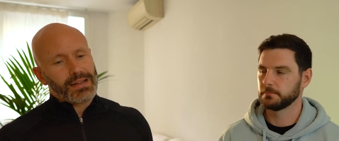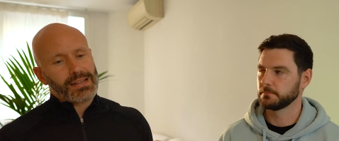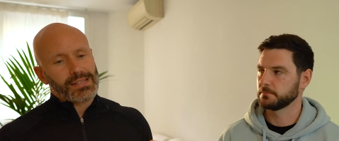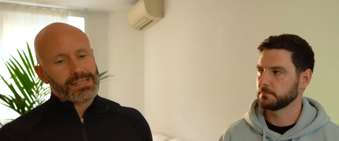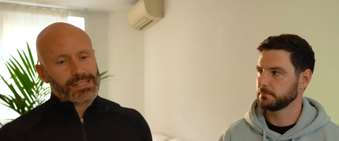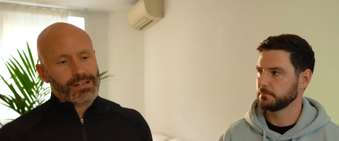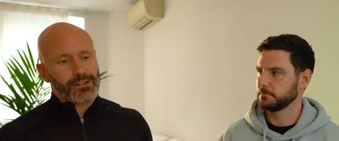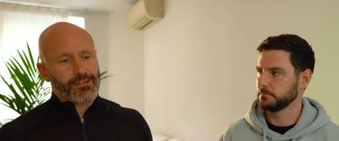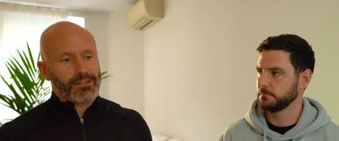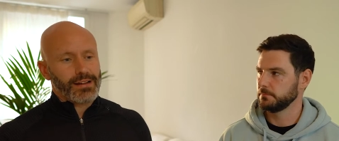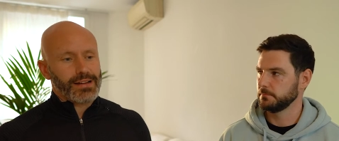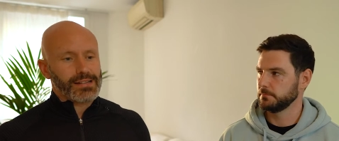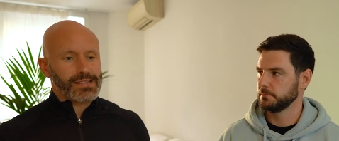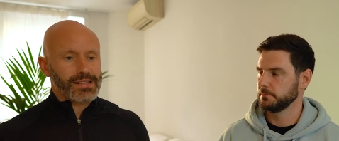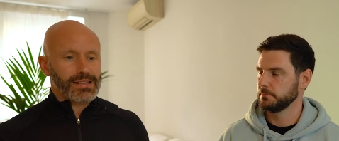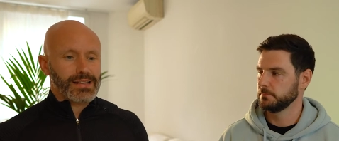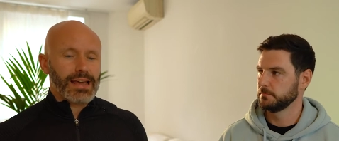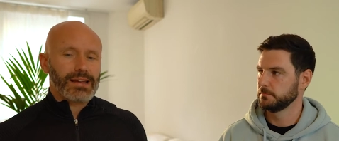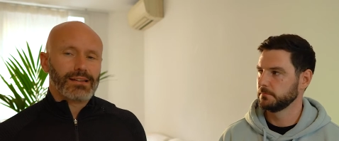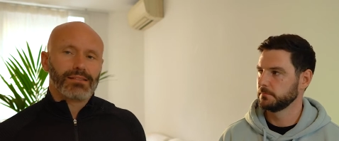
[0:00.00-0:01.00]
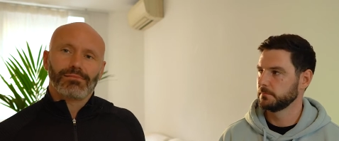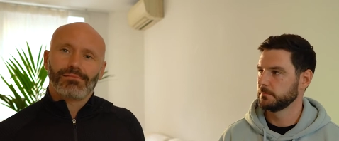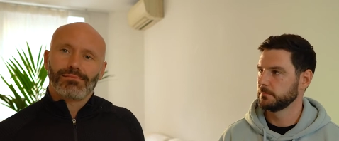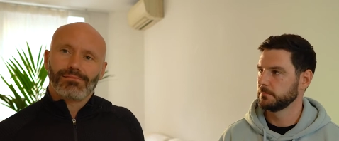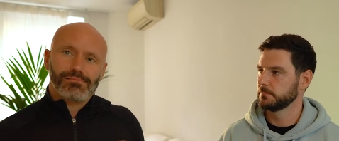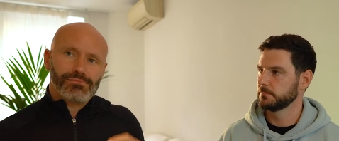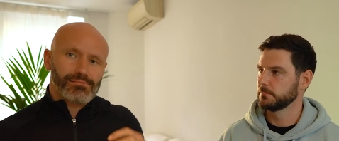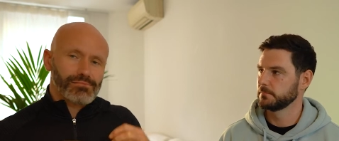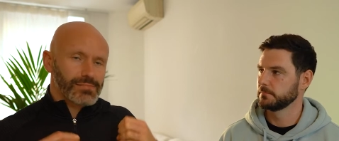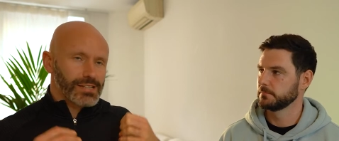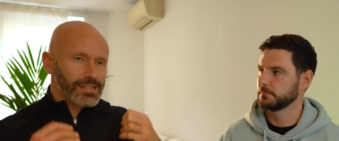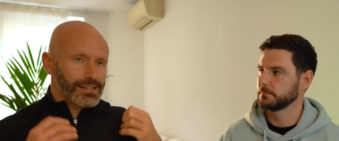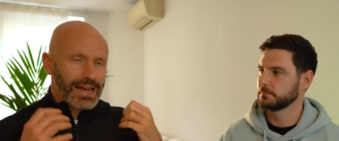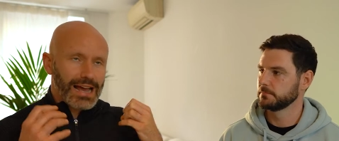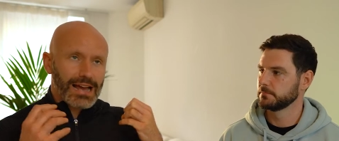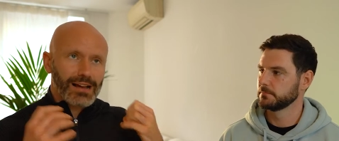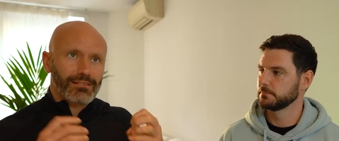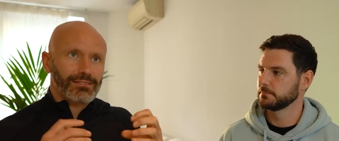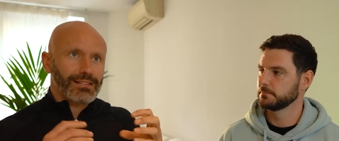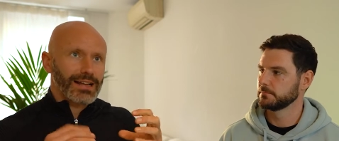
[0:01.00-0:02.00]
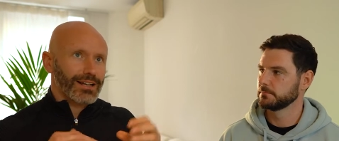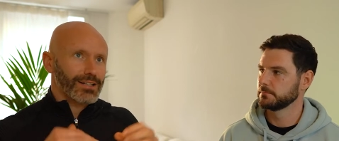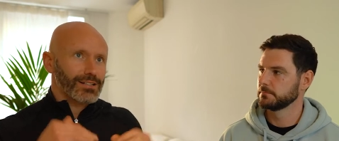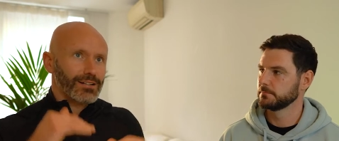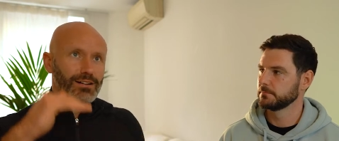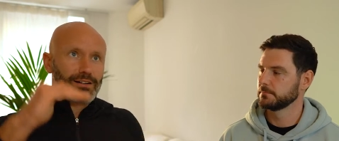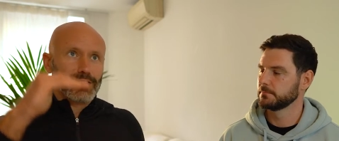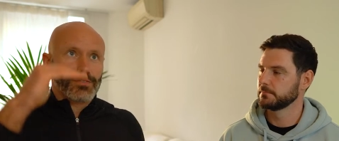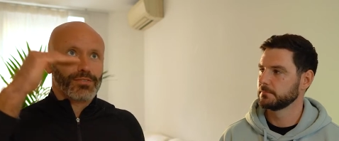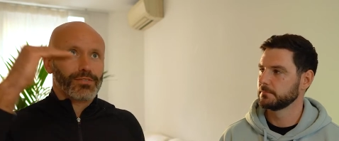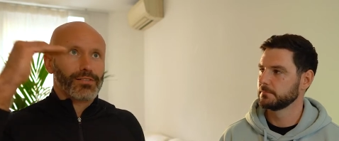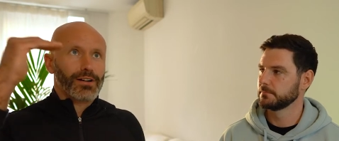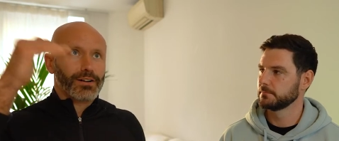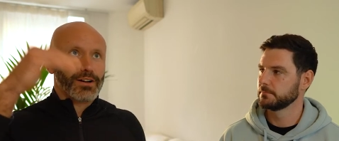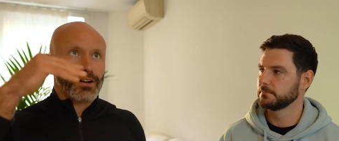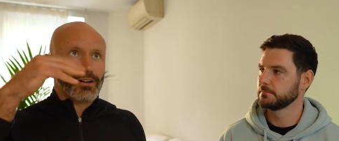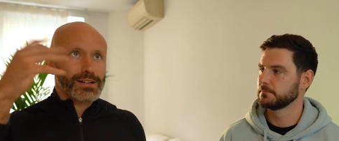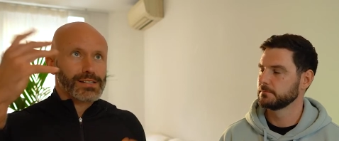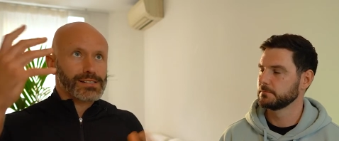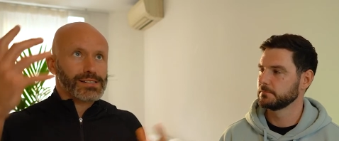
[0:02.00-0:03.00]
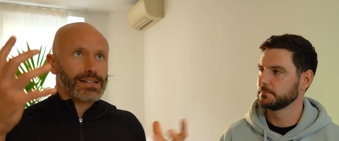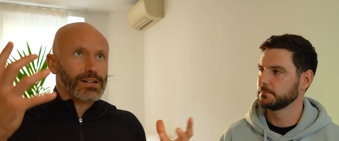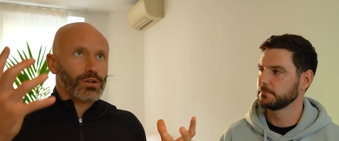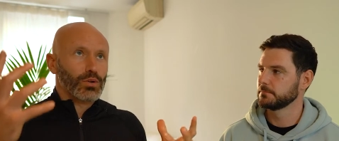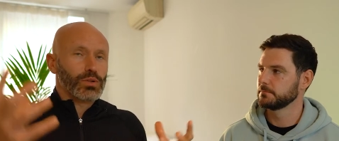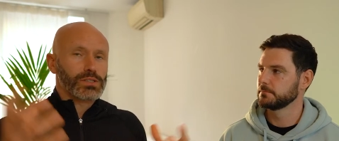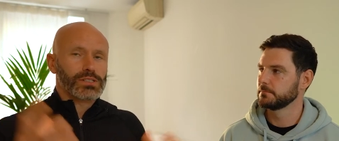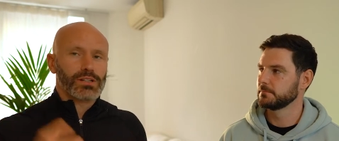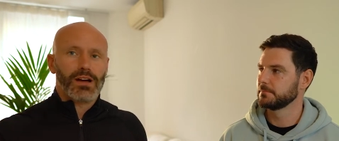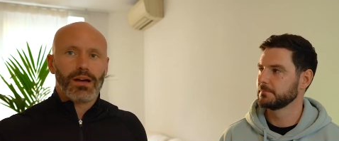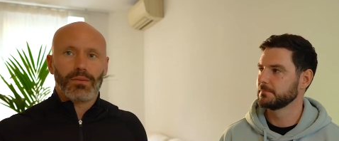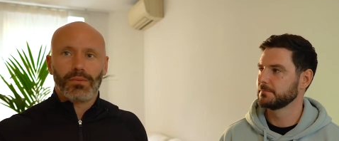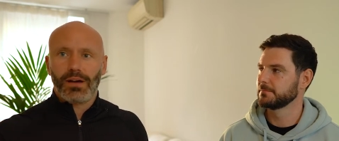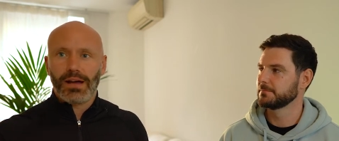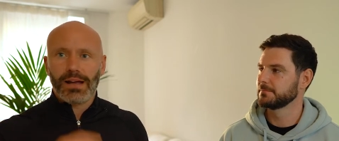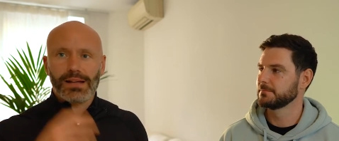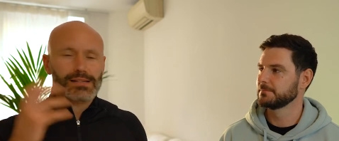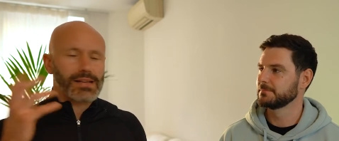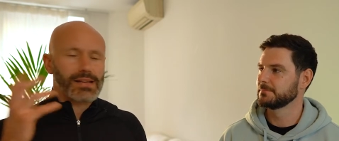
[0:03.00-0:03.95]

Speaker 1: necessarily to get to that that kind of I know I see it all the time like